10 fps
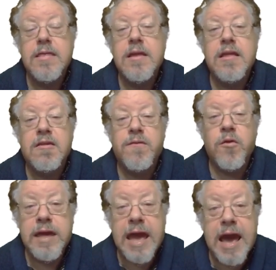It's
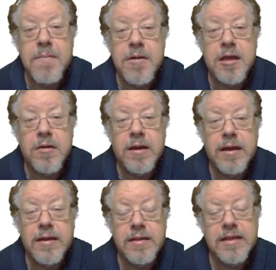
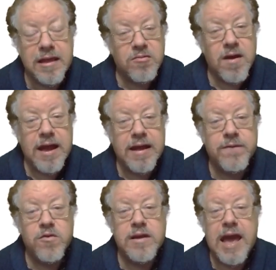vocabulary. That's right,
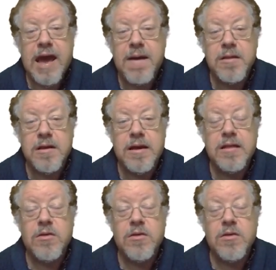vocabulary,